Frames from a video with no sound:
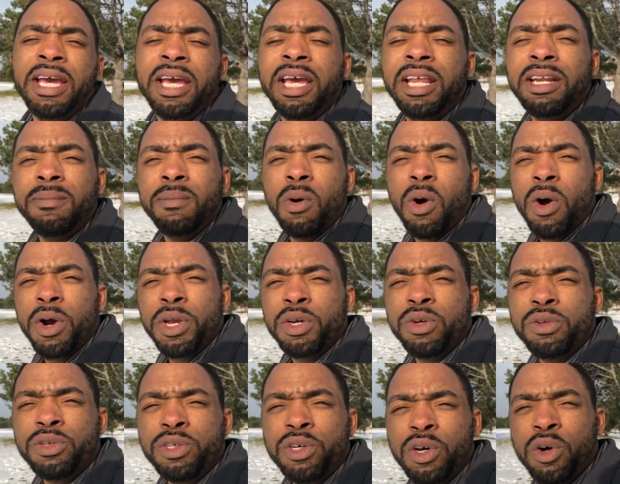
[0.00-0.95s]
and the more
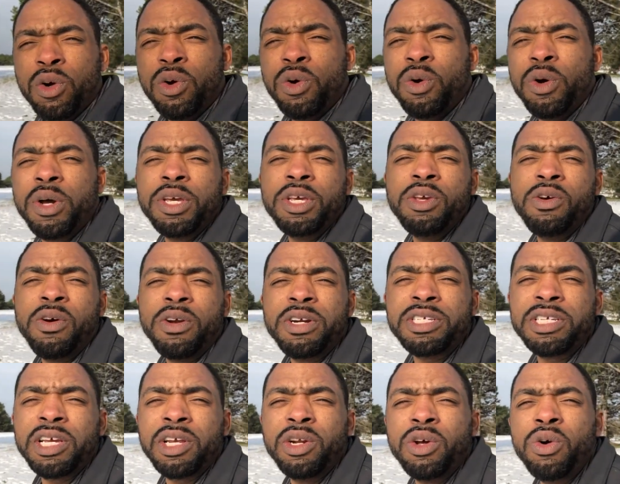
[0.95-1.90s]
you do, you
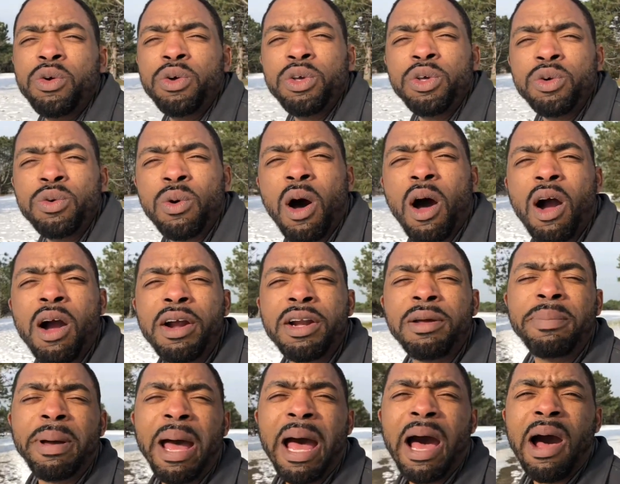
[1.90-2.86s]
understand who you are and
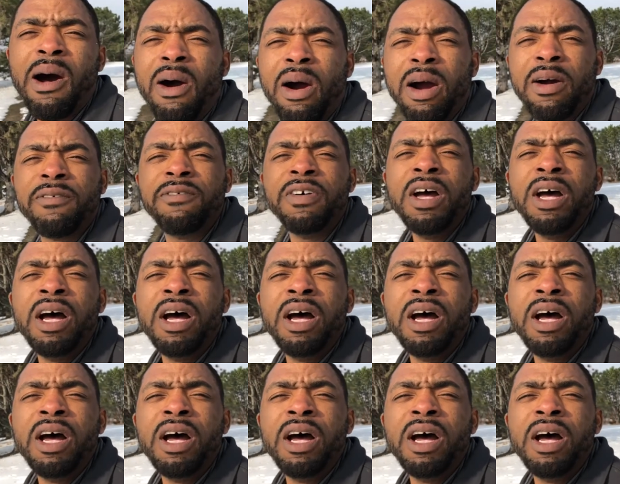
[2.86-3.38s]
the power